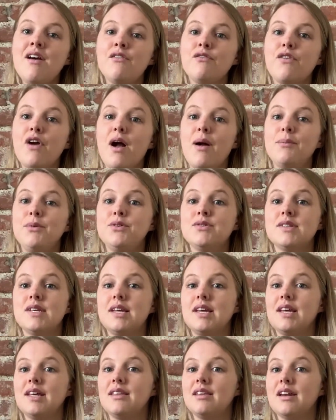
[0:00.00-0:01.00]
from
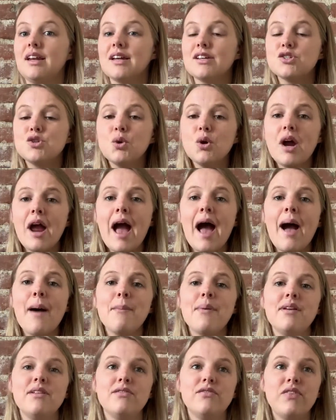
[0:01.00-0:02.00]
using the Nextdoor
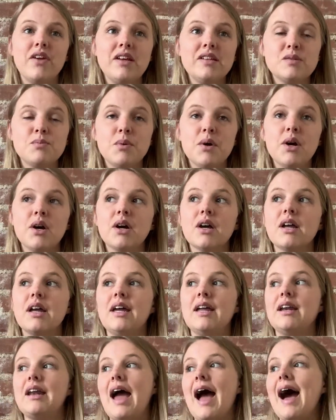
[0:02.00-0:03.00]
app and Facebook and